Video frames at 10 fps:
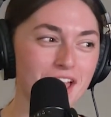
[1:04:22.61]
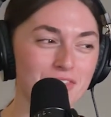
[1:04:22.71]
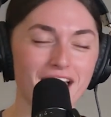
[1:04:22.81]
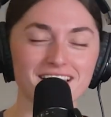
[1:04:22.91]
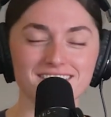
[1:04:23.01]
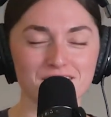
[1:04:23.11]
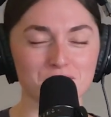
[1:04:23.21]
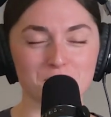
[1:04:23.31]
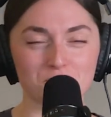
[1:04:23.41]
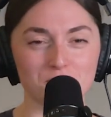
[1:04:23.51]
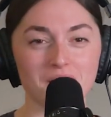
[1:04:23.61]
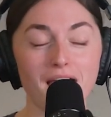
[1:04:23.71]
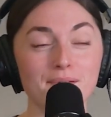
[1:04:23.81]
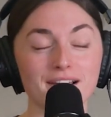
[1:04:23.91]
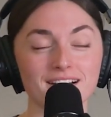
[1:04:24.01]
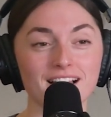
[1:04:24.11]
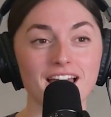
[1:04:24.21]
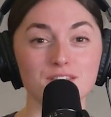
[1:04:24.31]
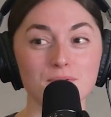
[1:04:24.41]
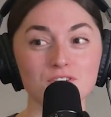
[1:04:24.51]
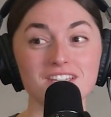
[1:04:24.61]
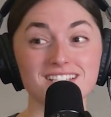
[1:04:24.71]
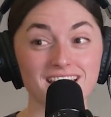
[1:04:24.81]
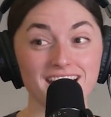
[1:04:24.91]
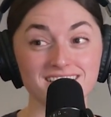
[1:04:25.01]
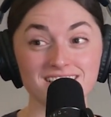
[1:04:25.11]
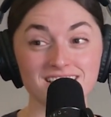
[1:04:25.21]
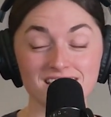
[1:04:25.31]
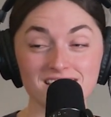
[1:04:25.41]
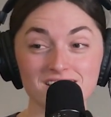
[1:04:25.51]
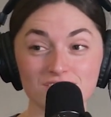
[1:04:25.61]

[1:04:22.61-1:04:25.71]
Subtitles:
That sounds miserable. I'm not going to lie. Especially in Texas heat,